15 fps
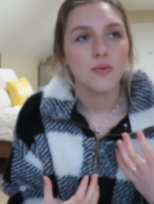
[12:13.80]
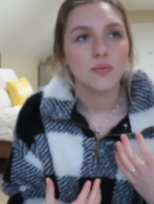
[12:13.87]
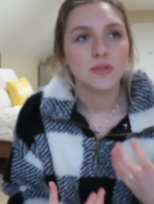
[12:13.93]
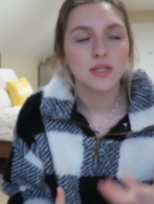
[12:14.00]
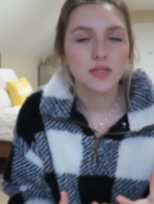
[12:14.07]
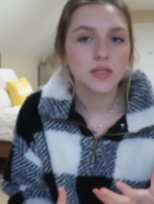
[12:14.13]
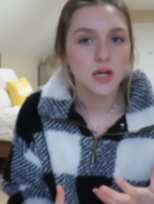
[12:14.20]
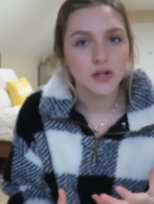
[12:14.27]

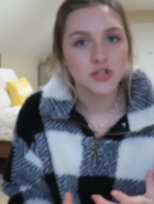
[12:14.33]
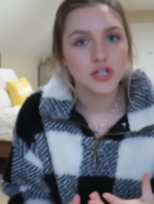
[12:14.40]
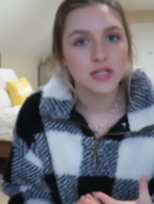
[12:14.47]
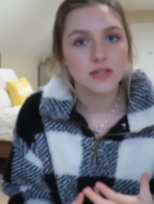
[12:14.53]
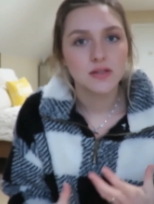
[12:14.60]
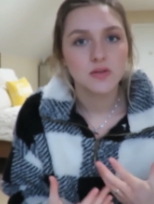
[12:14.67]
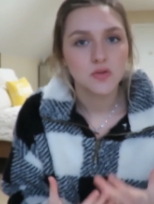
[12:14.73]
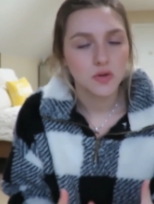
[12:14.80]

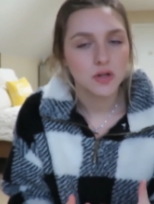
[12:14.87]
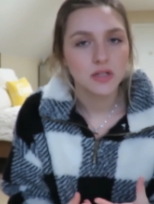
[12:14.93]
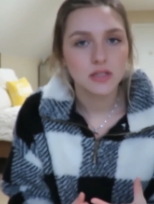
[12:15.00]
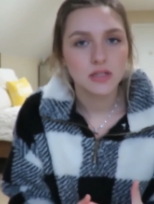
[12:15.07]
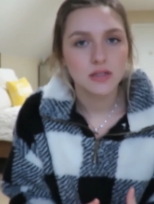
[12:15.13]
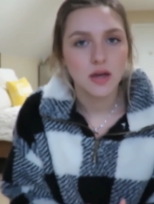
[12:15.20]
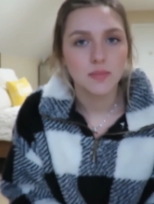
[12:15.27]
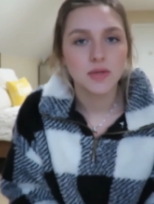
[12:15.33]
discussions,
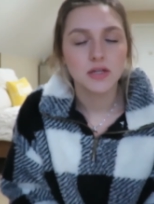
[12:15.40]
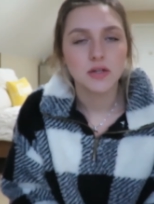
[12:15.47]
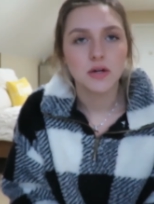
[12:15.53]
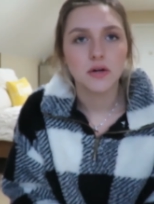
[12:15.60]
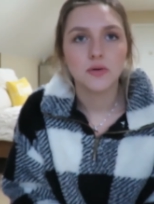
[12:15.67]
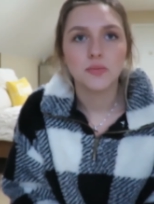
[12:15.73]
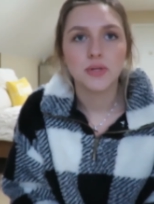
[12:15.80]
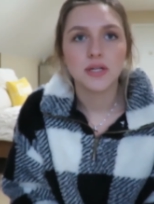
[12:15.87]
certainly let me
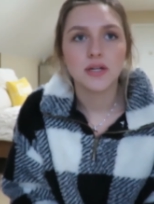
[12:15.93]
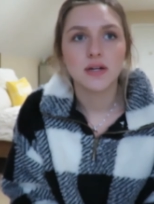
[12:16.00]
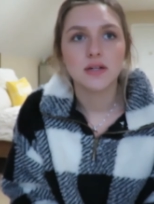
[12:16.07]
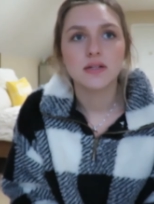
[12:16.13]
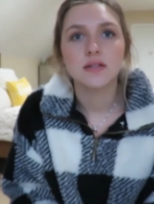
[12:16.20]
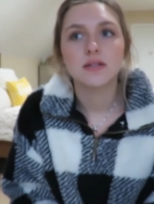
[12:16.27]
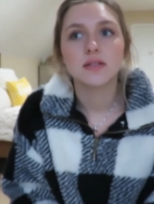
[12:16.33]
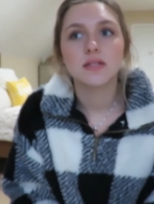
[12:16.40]
know
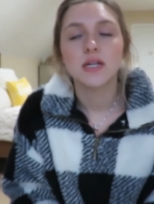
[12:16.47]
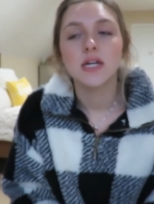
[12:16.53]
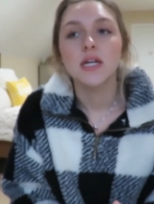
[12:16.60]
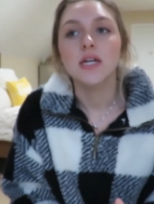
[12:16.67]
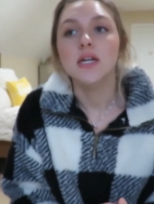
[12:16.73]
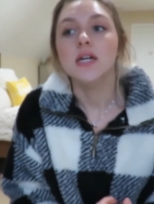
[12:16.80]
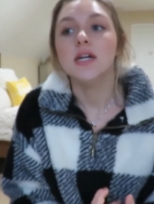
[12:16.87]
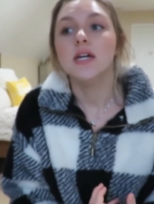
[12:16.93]
because
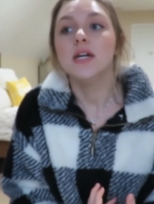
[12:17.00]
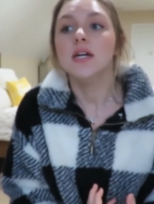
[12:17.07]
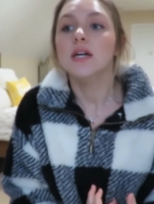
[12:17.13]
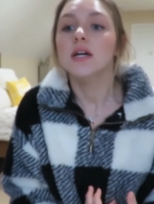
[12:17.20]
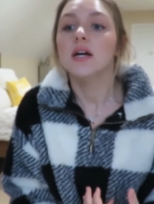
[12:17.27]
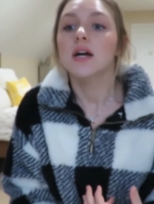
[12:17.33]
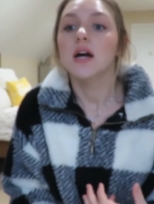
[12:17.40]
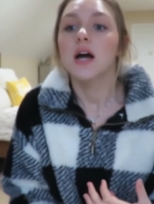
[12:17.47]

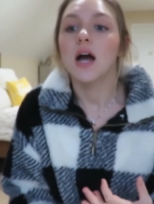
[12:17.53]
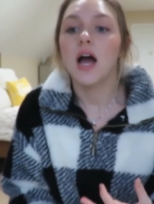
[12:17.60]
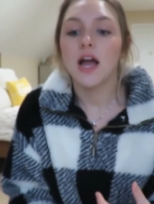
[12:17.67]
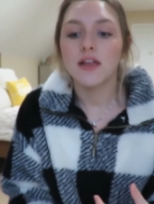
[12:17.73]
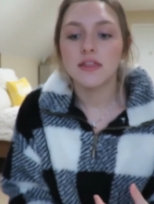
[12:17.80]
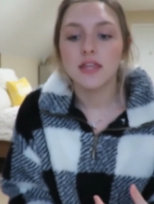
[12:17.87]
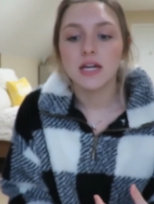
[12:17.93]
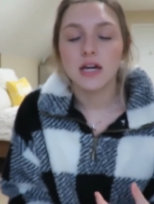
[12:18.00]

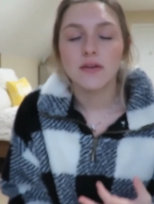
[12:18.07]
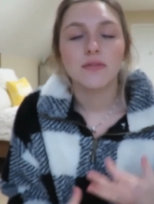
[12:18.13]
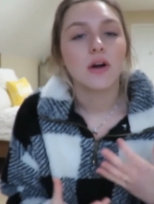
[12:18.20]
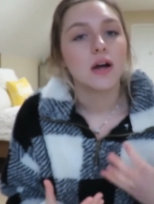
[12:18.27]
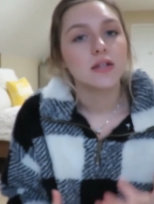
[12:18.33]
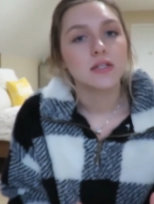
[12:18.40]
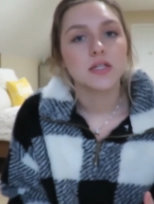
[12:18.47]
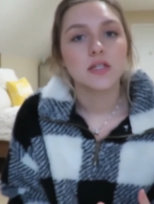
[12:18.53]
I think I've
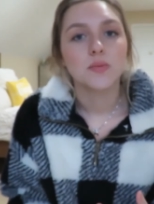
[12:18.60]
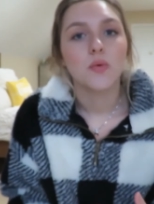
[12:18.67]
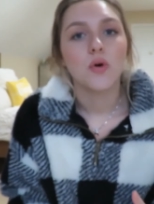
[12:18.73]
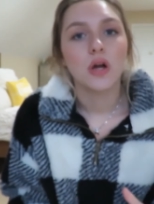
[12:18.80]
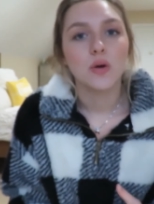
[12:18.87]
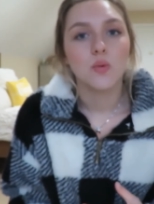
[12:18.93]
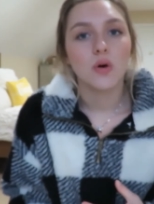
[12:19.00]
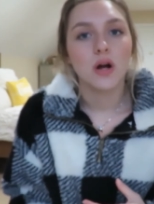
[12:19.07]
gotten to the
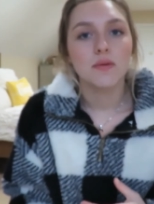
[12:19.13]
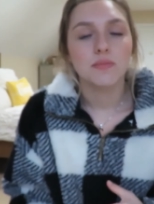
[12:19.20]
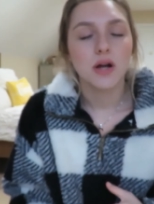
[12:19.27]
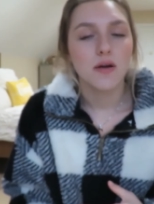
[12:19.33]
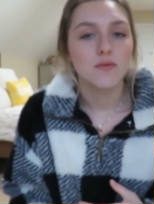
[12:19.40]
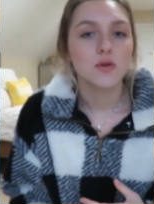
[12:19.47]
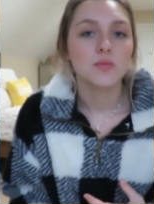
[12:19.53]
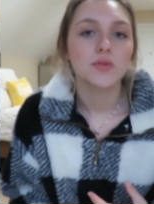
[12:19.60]
point where I'm
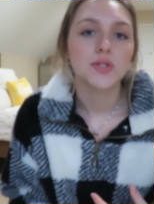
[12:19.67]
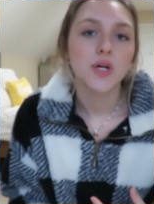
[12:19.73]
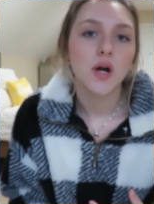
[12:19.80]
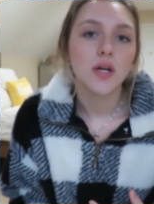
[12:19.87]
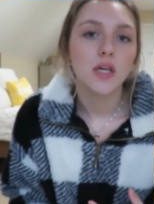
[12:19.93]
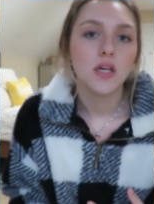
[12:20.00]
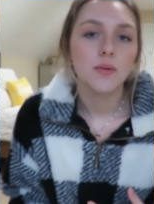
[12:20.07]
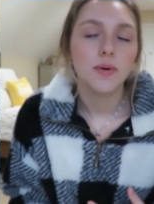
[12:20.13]
comfortable
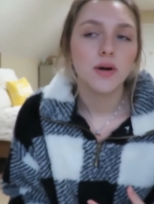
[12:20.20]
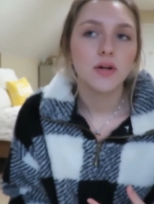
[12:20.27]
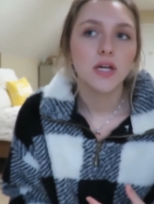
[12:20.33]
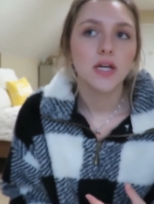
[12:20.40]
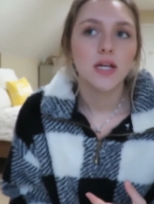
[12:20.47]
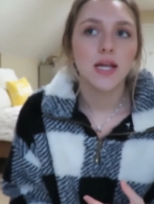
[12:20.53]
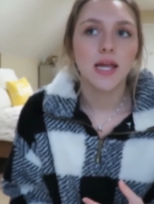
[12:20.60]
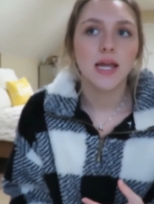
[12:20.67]
talking about
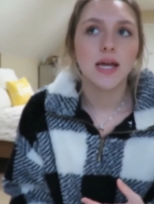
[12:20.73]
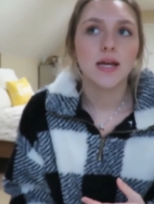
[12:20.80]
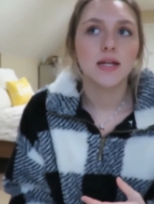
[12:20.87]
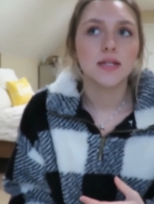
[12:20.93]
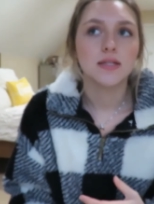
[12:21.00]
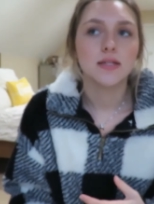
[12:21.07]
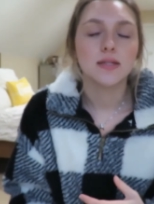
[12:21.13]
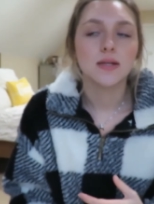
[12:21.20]
it
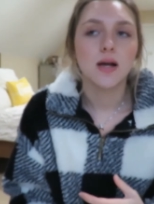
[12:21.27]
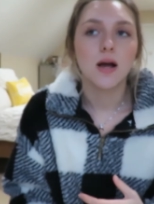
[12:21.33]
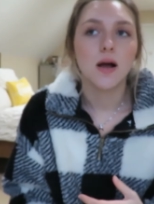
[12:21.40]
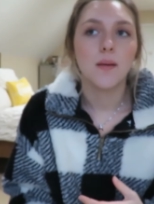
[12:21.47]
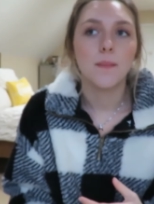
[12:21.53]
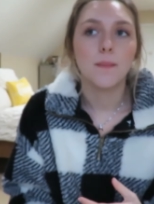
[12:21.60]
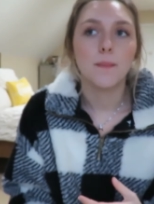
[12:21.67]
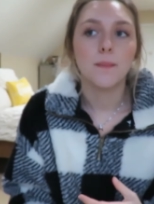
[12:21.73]
and
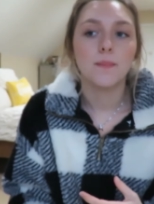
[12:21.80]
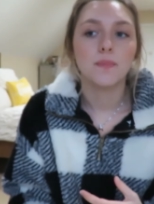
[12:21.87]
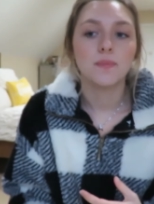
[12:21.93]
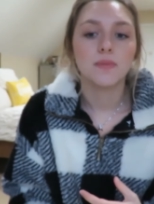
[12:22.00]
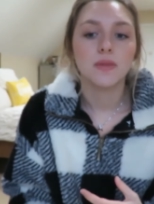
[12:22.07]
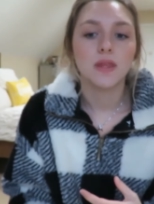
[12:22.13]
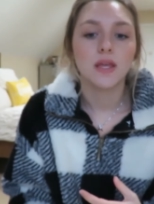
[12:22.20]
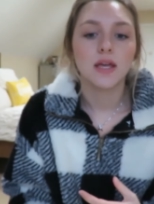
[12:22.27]
um,
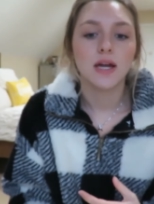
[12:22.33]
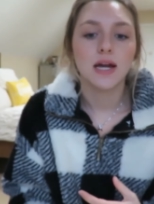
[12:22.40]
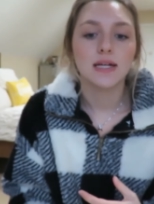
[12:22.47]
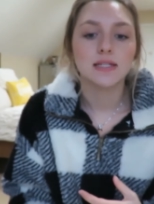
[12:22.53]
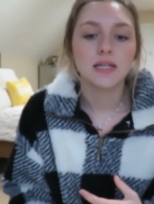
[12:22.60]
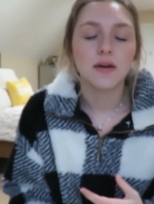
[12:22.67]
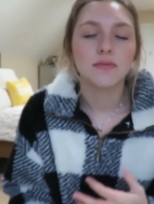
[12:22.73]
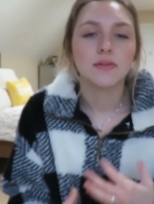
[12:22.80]
I
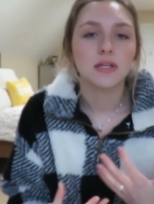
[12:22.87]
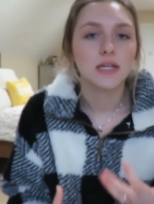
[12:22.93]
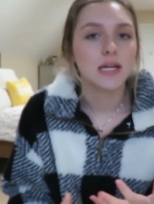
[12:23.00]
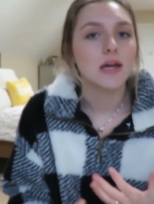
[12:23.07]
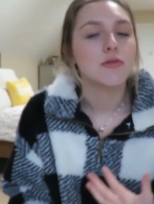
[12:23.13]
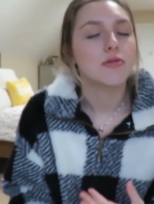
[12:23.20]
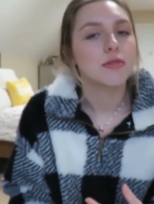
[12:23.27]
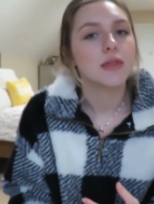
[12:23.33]
definitely
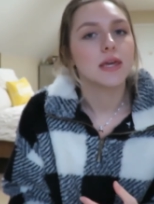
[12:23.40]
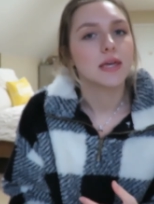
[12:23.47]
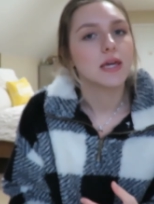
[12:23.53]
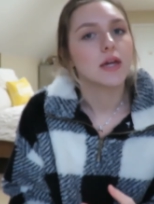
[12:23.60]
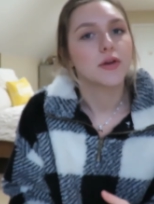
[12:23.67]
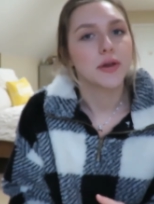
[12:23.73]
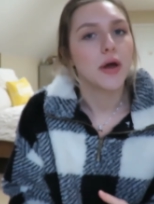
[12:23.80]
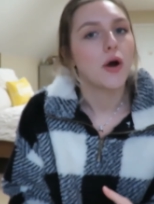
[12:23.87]
again think
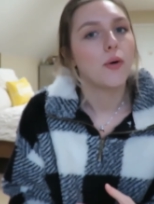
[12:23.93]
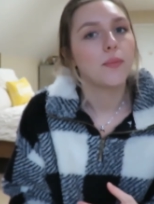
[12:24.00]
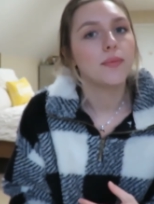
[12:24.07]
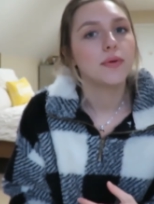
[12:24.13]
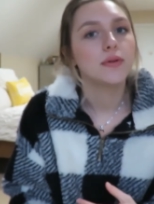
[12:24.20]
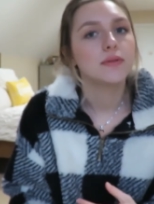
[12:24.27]
it could help.